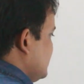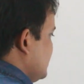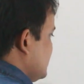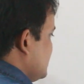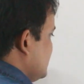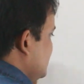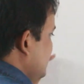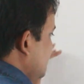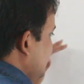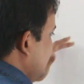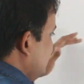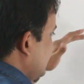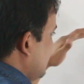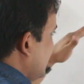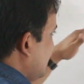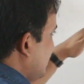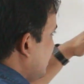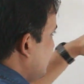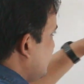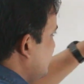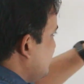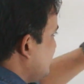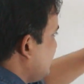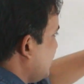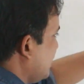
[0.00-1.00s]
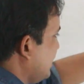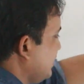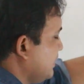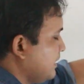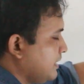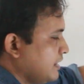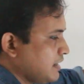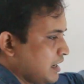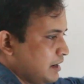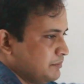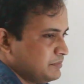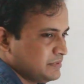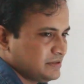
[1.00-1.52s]
is the
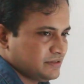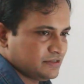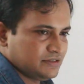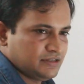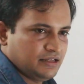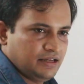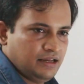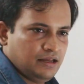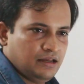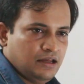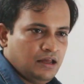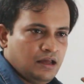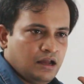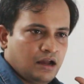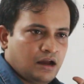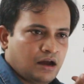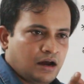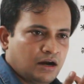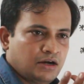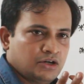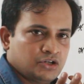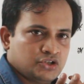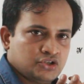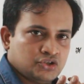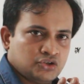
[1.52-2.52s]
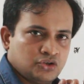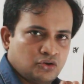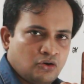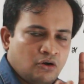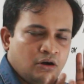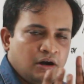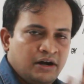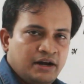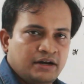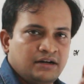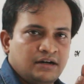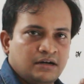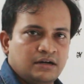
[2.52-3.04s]
diagram, this is the
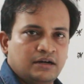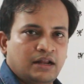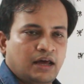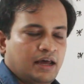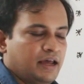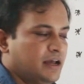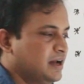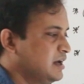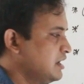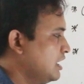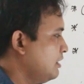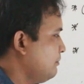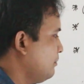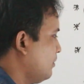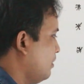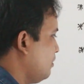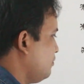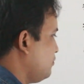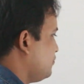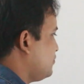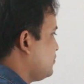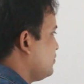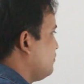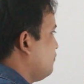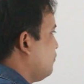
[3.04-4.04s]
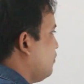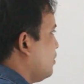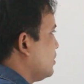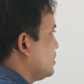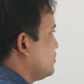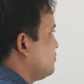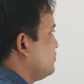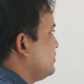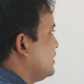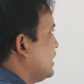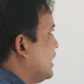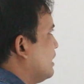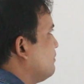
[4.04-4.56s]
consolidated diagram of what
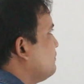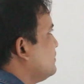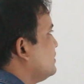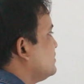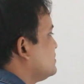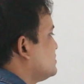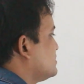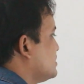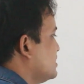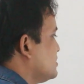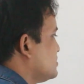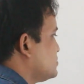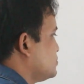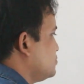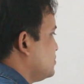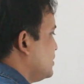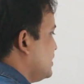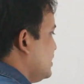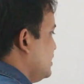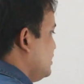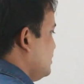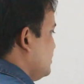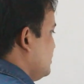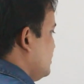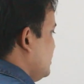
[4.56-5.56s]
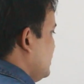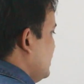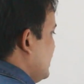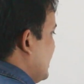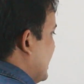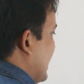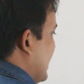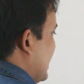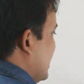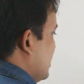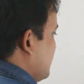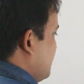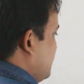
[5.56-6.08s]
we have discussed today.
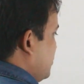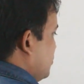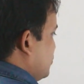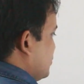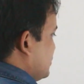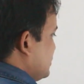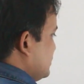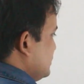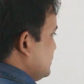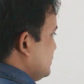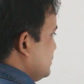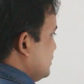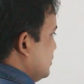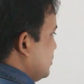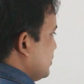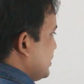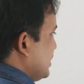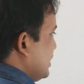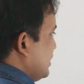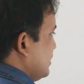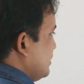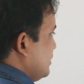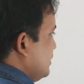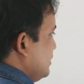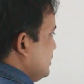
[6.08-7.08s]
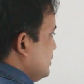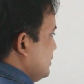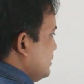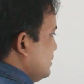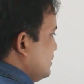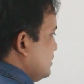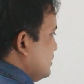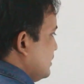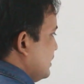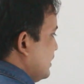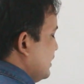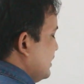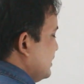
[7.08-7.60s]
Airport, okay,
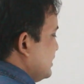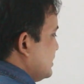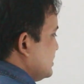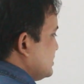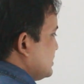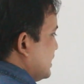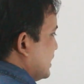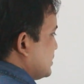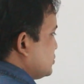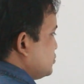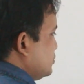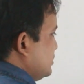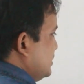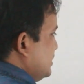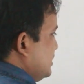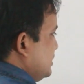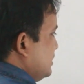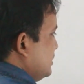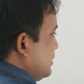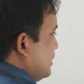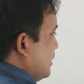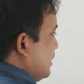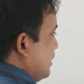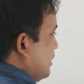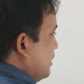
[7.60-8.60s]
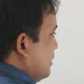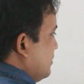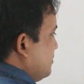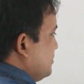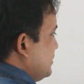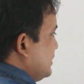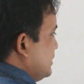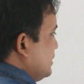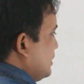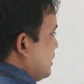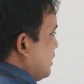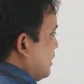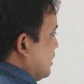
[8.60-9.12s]
it is actually
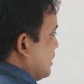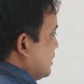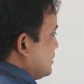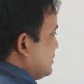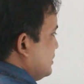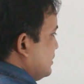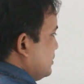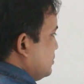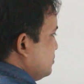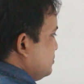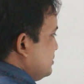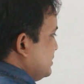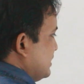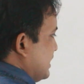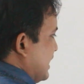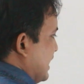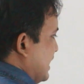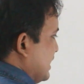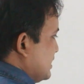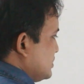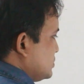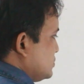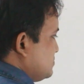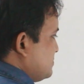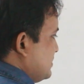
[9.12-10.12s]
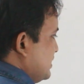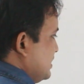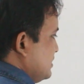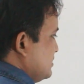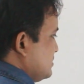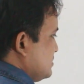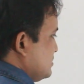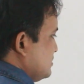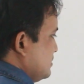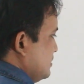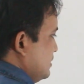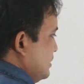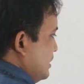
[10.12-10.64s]
been connected to the
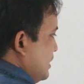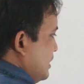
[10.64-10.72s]
airspace,